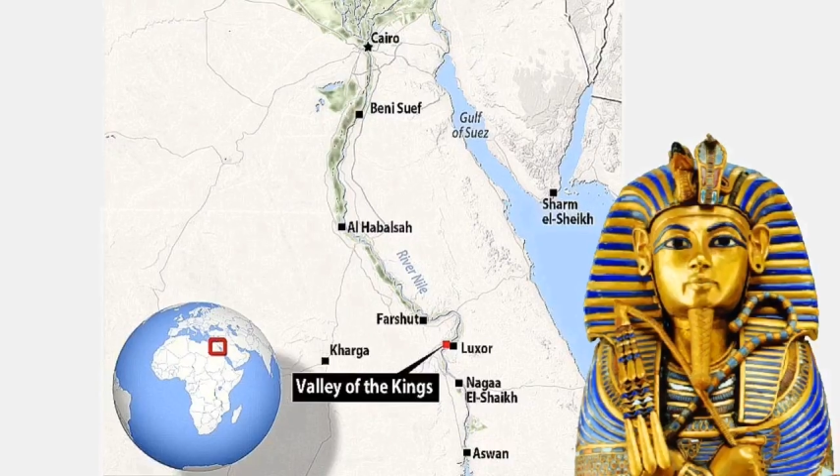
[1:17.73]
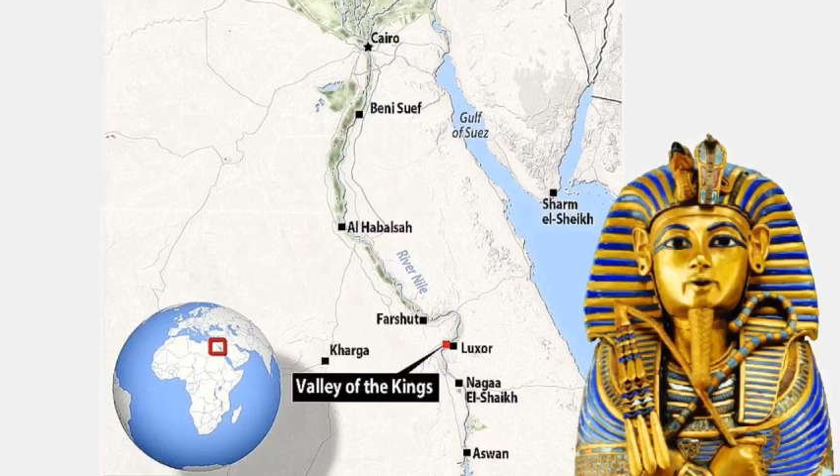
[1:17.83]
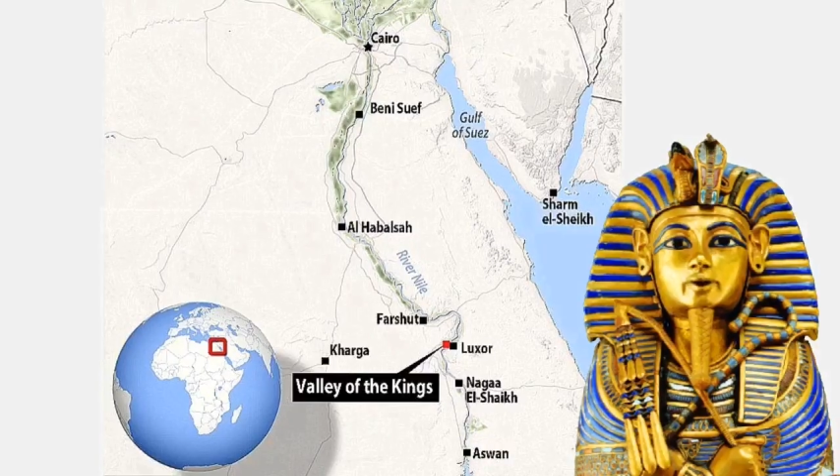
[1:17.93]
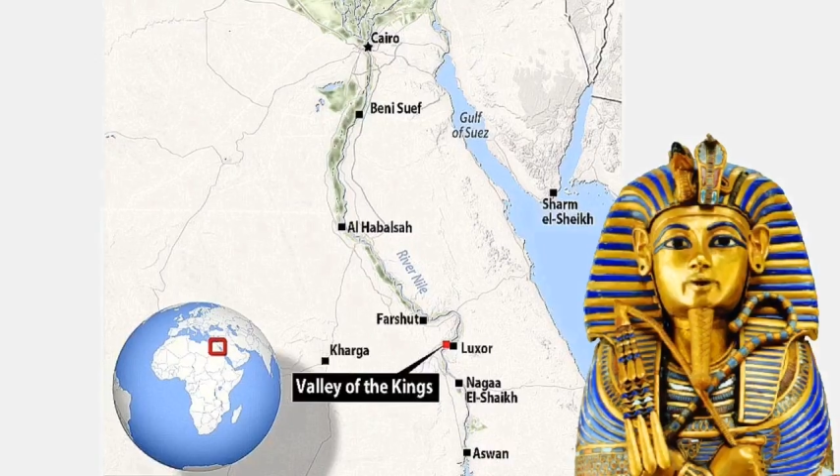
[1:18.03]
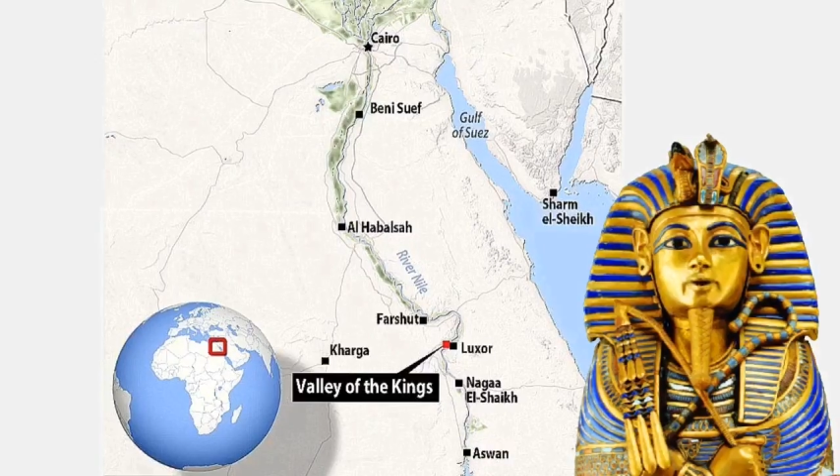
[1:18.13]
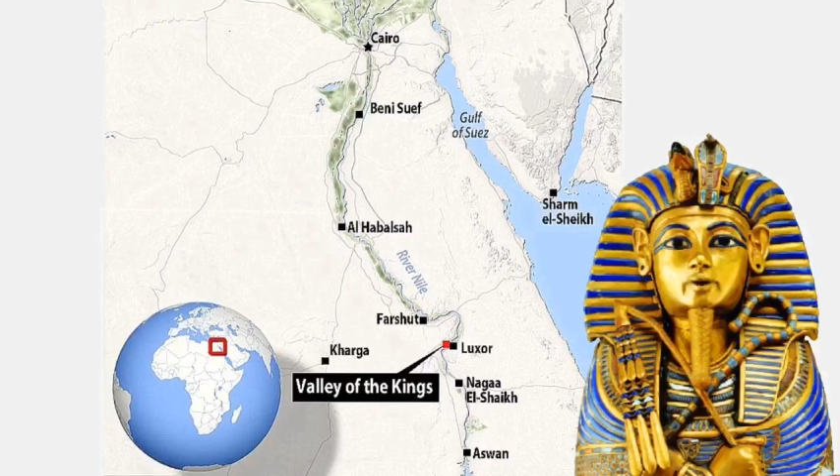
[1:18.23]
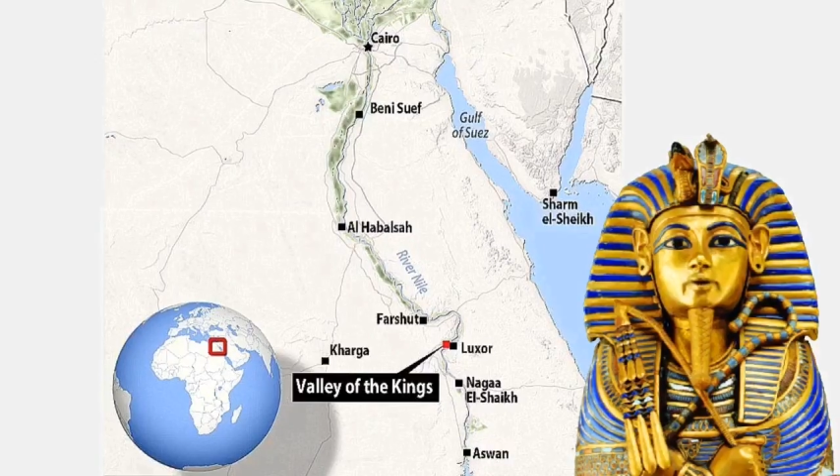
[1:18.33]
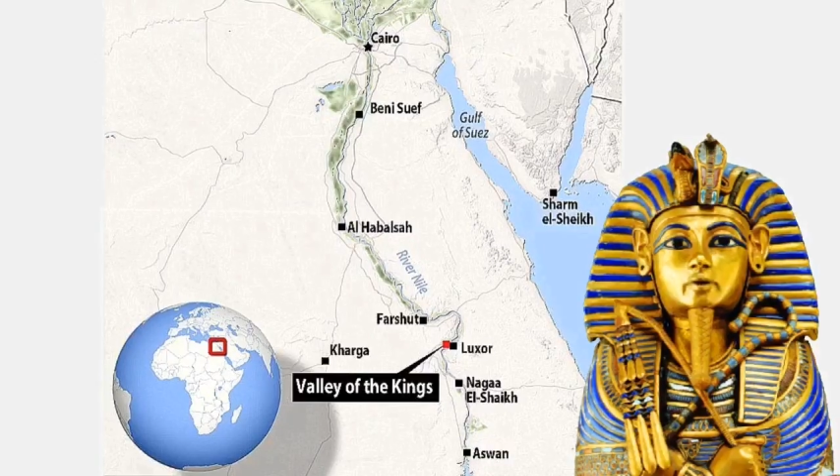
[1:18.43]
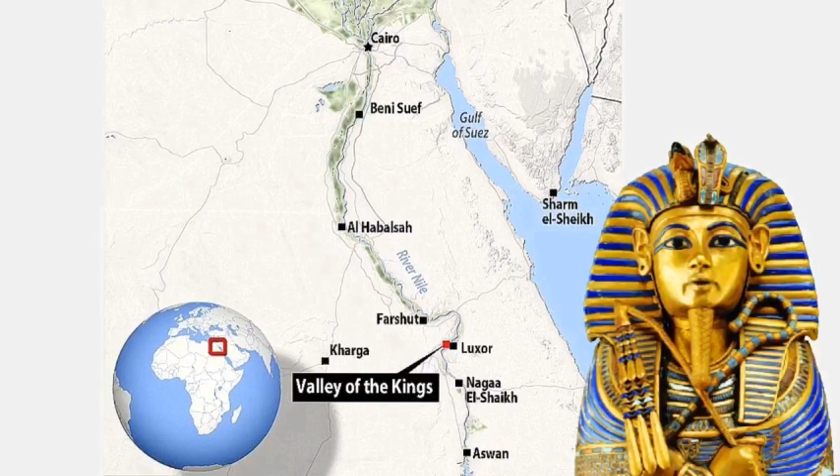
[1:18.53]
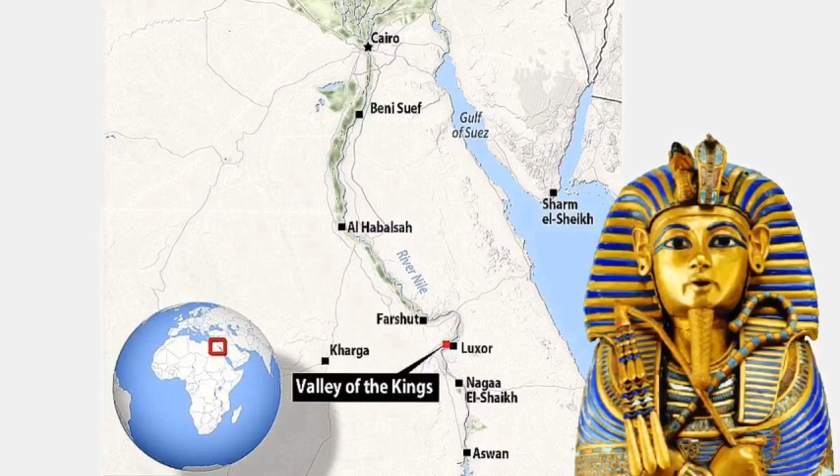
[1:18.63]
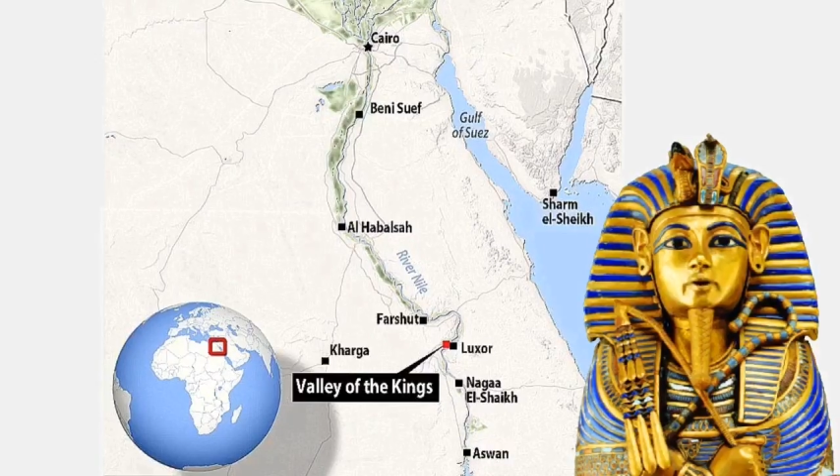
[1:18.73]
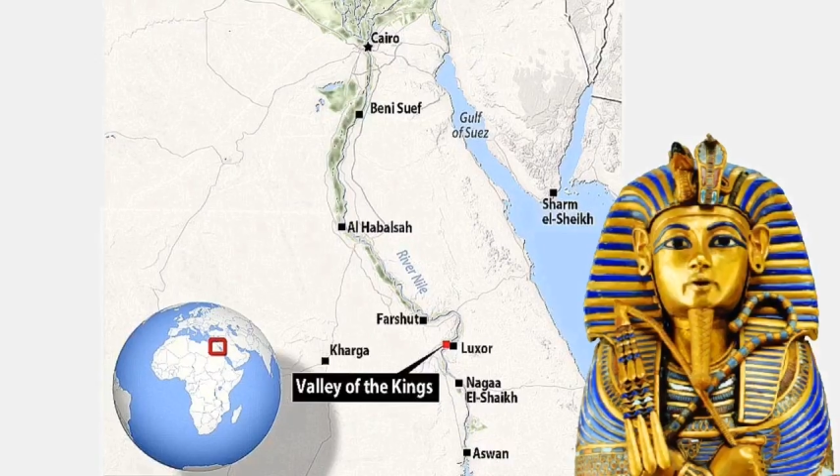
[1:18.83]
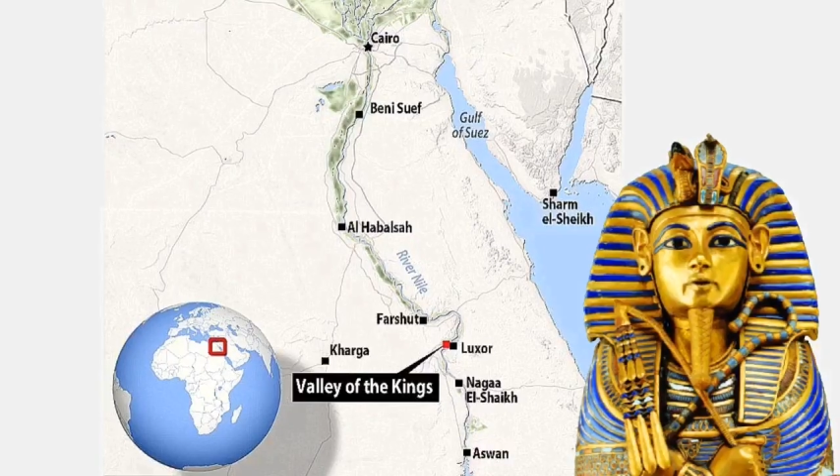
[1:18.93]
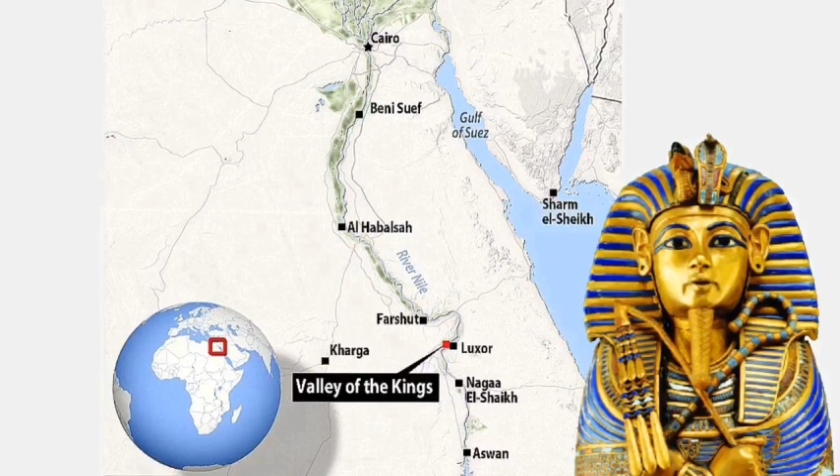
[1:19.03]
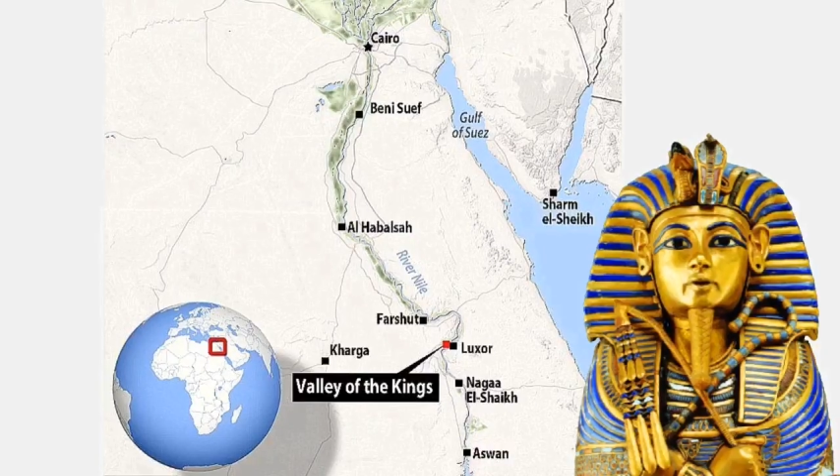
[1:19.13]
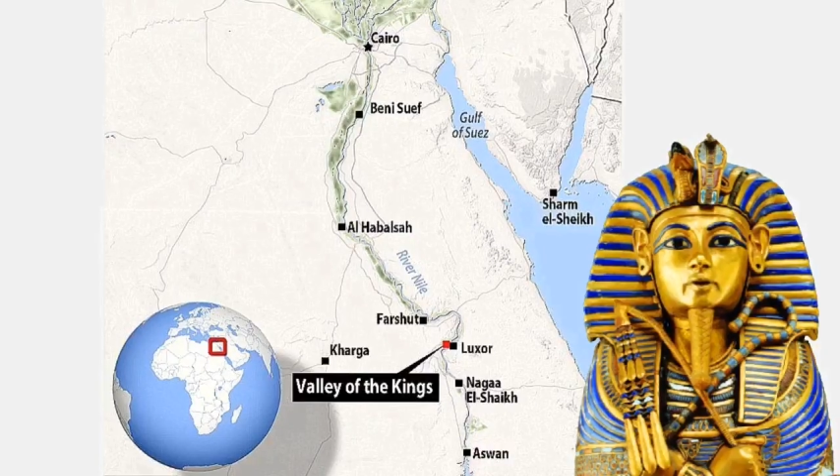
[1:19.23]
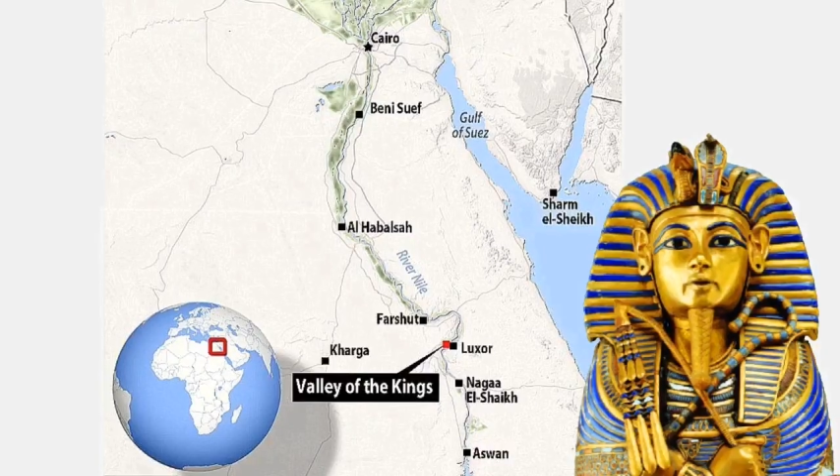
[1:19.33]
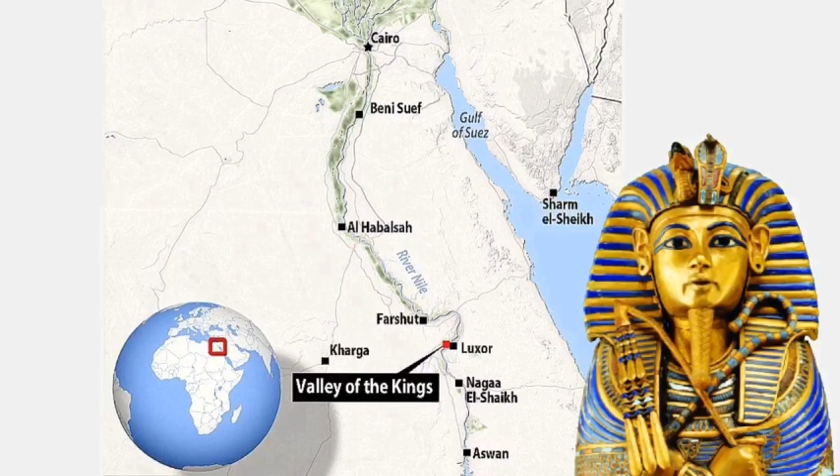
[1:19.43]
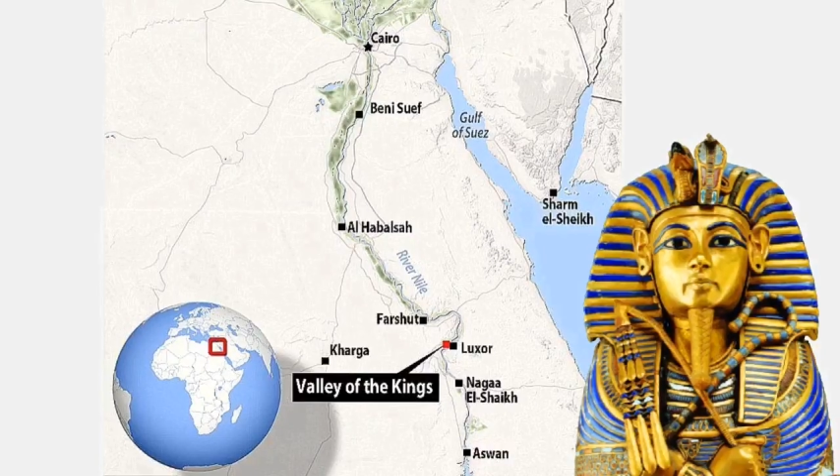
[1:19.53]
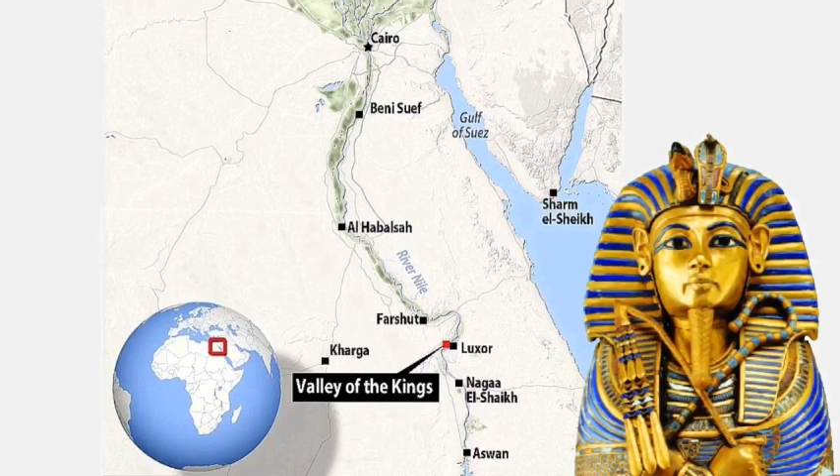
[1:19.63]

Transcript: But unfortunately, I was only ruler